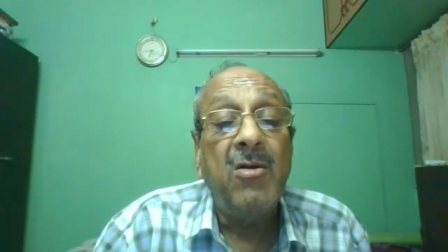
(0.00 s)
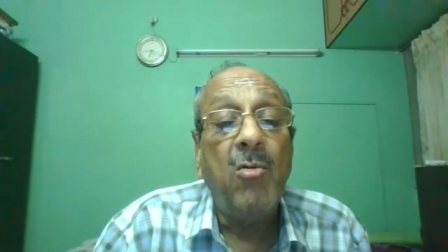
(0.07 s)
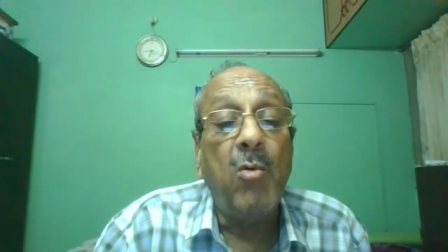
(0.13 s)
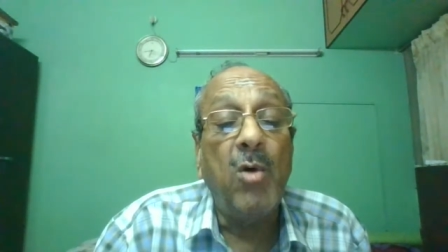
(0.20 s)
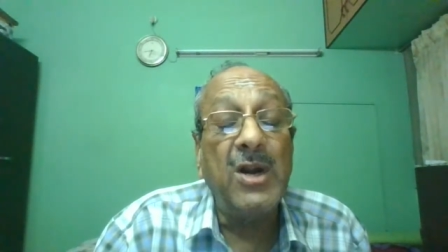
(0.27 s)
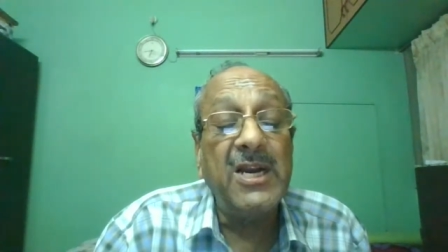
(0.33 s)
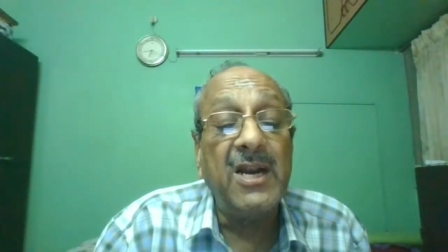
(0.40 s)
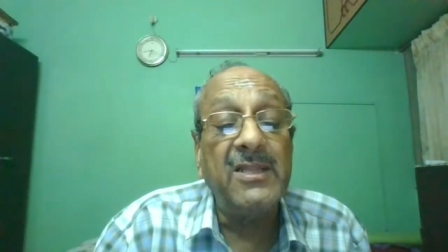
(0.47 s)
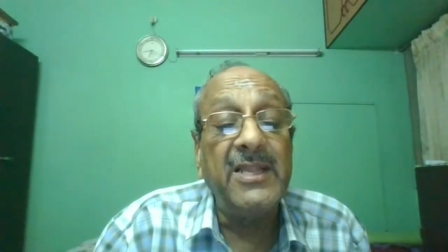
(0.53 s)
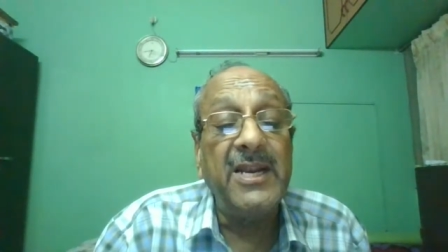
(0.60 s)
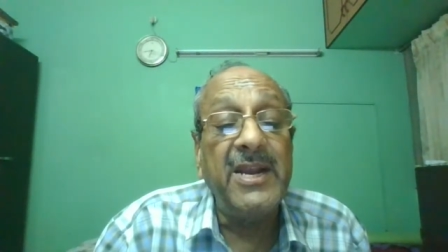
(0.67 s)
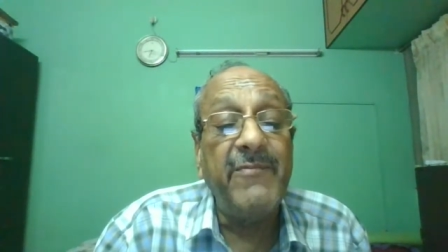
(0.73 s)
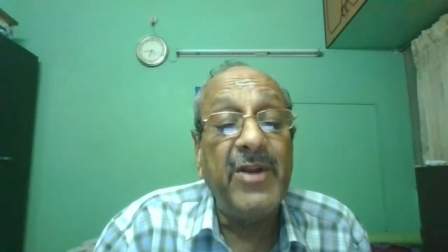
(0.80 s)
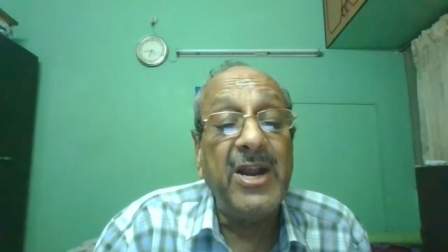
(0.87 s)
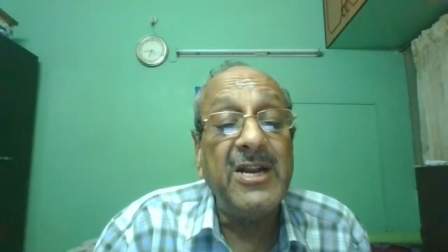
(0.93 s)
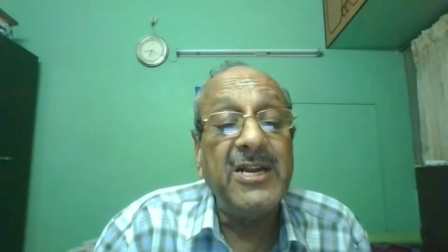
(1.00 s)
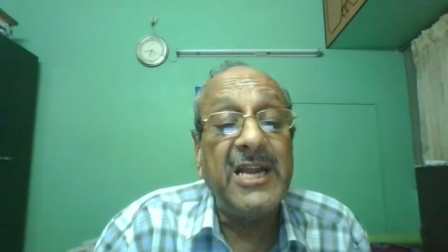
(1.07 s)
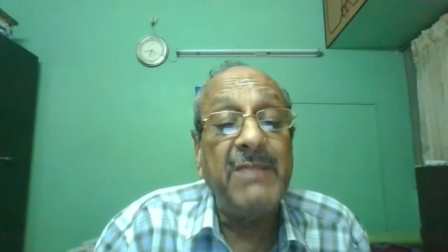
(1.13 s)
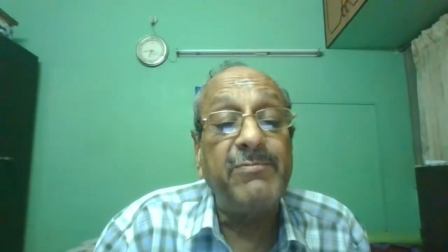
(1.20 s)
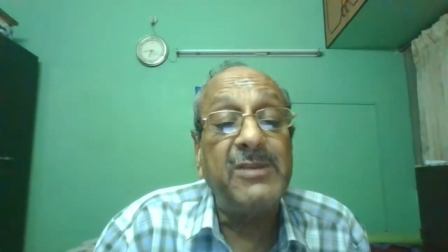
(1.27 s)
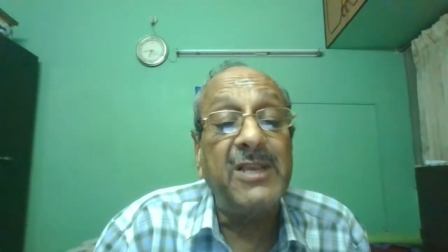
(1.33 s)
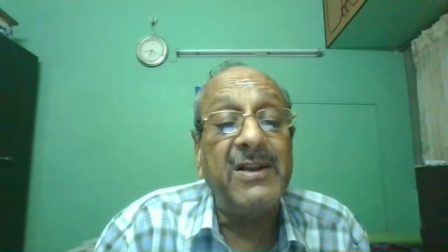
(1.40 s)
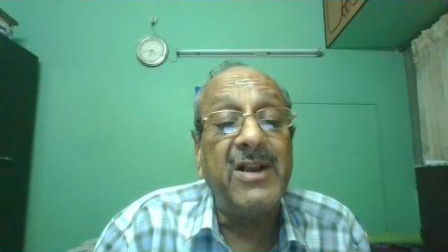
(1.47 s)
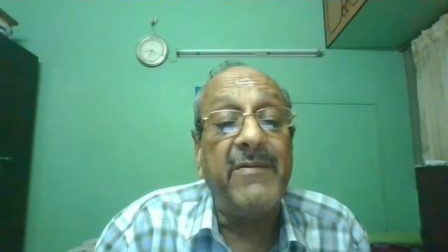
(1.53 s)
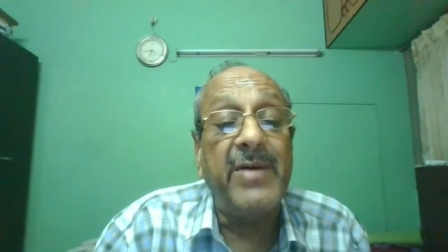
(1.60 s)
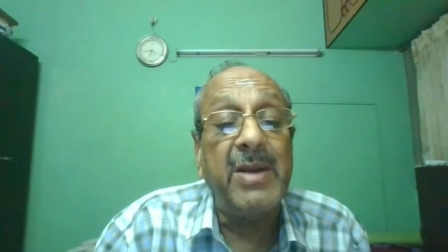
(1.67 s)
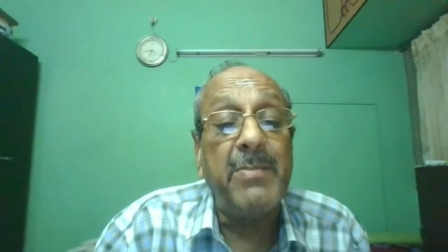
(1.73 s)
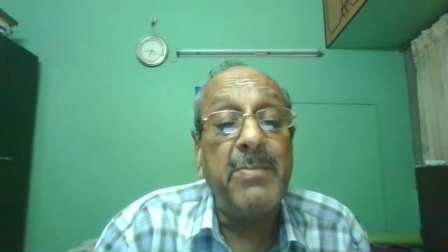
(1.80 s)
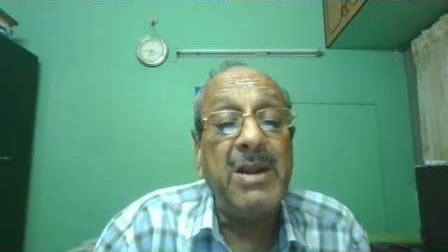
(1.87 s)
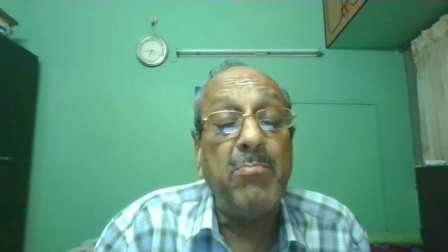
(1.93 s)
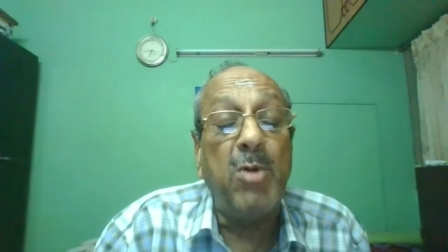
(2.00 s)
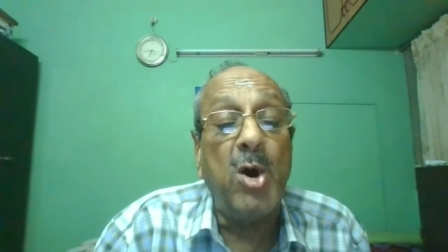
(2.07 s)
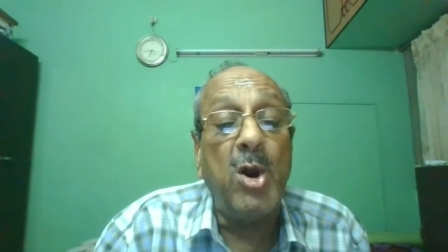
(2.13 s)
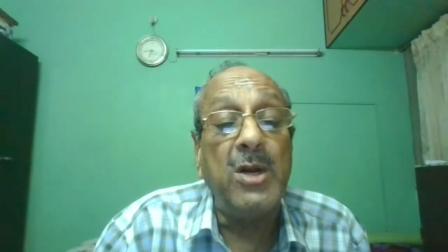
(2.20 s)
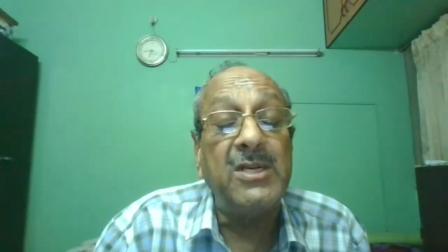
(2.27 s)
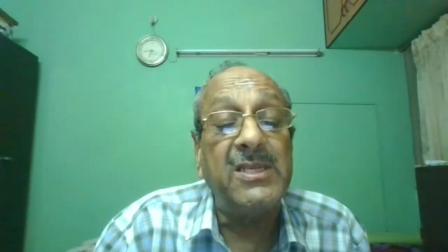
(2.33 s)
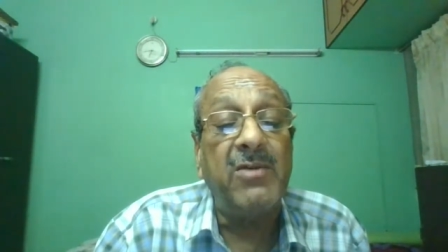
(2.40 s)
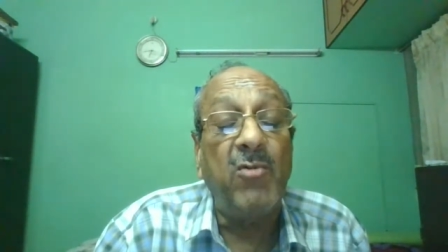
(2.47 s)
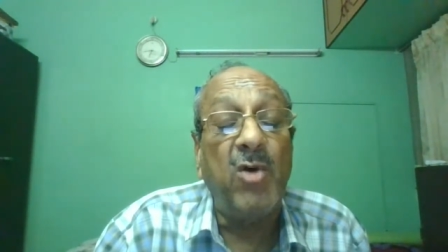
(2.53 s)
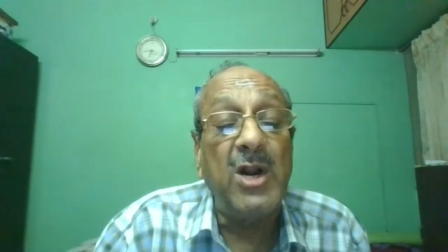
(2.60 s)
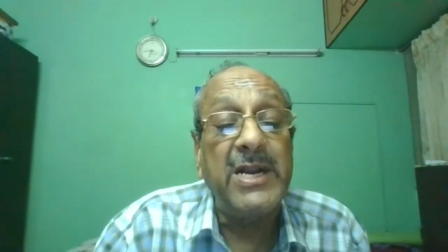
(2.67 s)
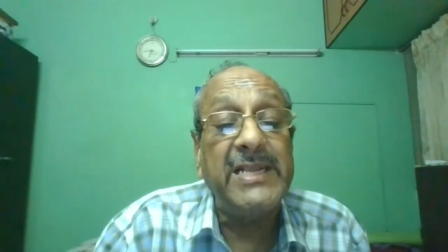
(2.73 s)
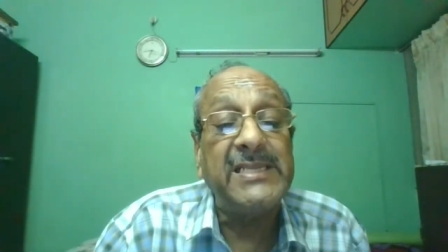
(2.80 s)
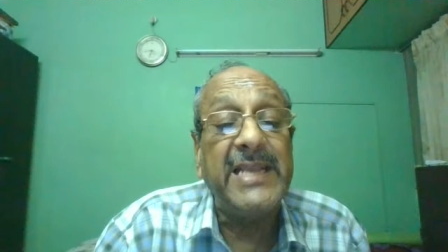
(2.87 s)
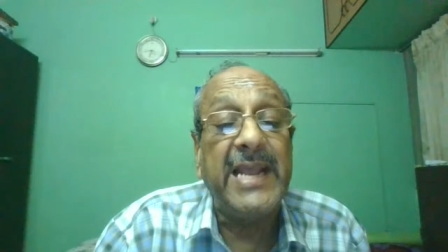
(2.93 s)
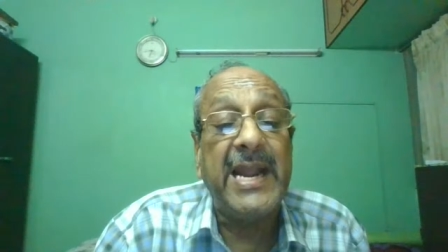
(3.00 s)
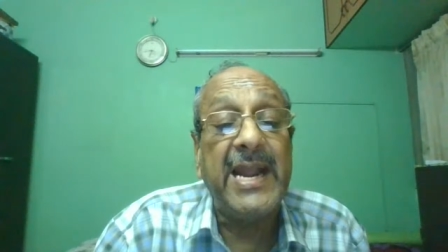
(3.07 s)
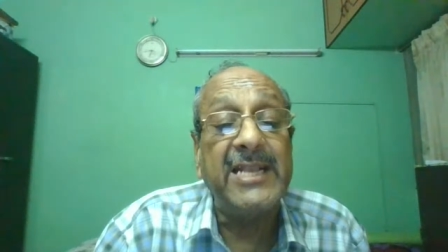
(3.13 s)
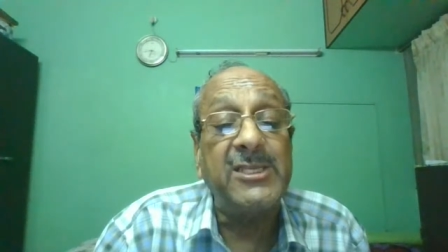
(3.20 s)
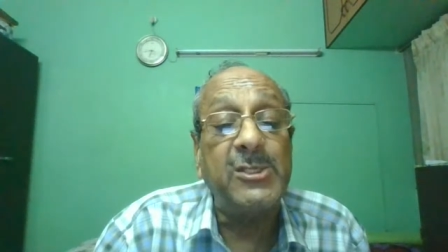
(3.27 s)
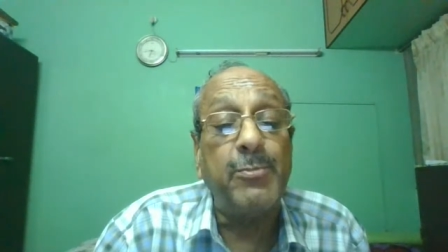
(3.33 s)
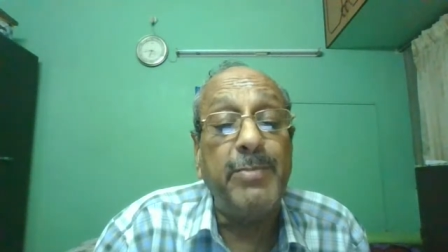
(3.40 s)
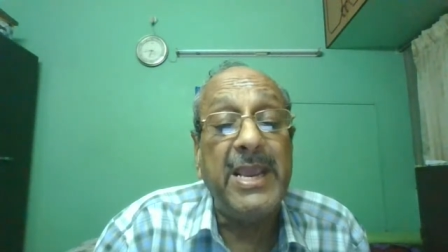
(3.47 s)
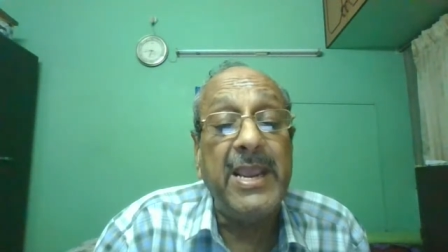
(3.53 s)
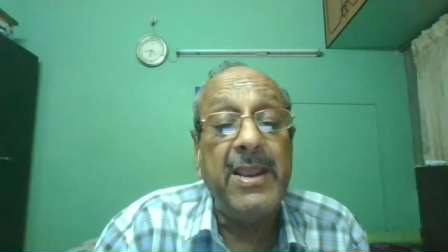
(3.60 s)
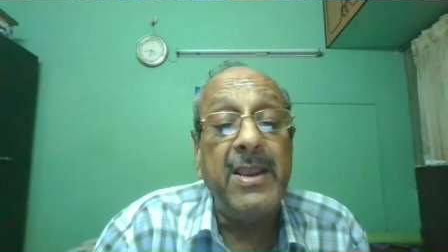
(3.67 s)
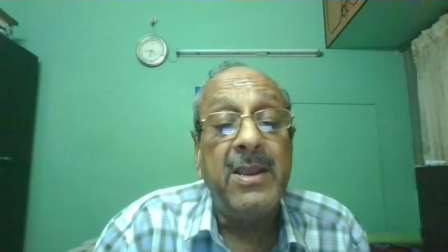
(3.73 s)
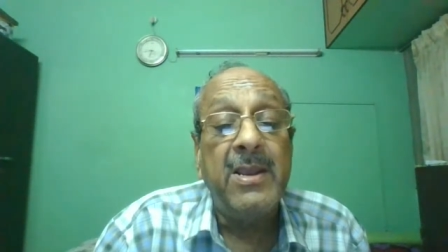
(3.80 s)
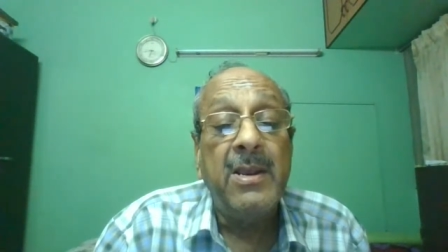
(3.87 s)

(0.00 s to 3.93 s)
What are the different types of government bonds? What is NHB?